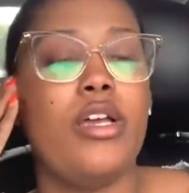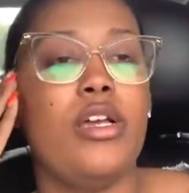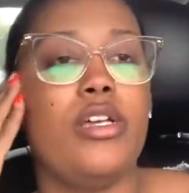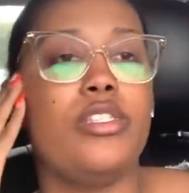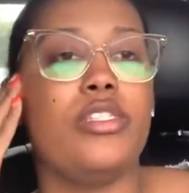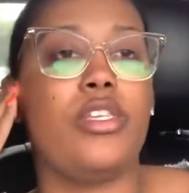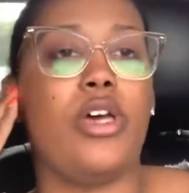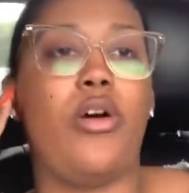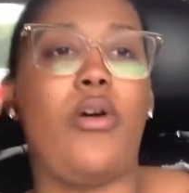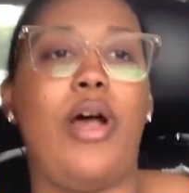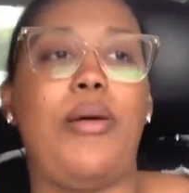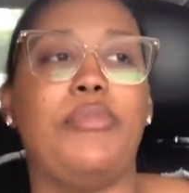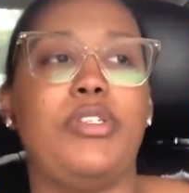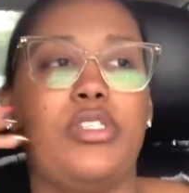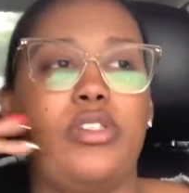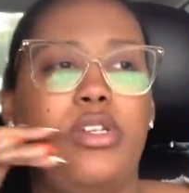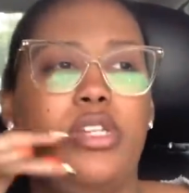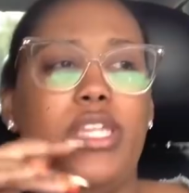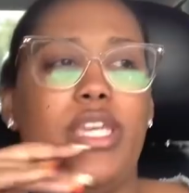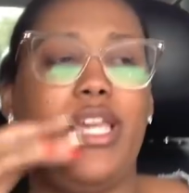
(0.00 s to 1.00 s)
So I'm just
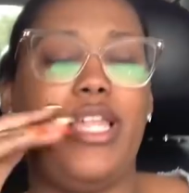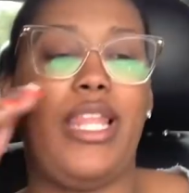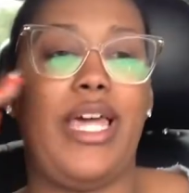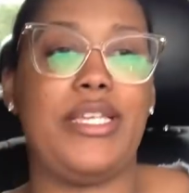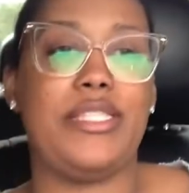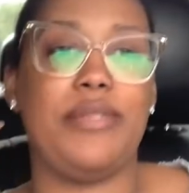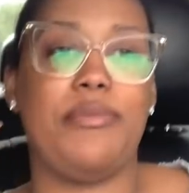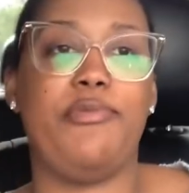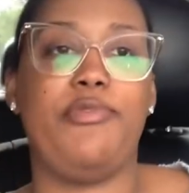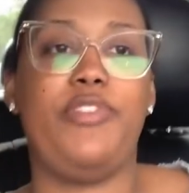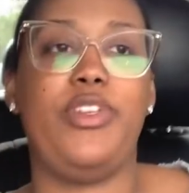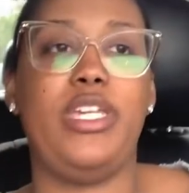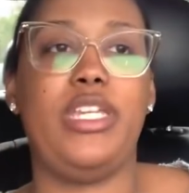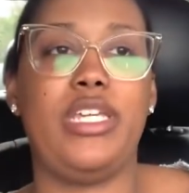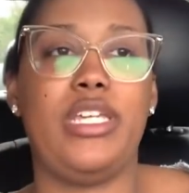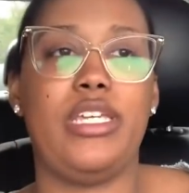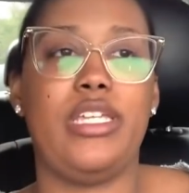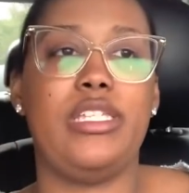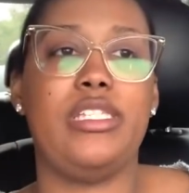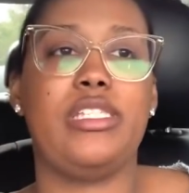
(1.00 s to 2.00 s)
going to get like some feet
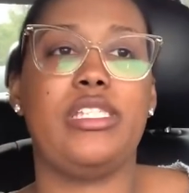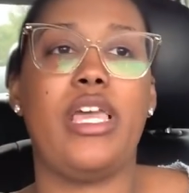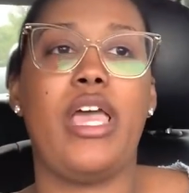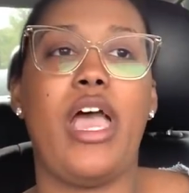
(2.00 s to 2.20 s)
ins.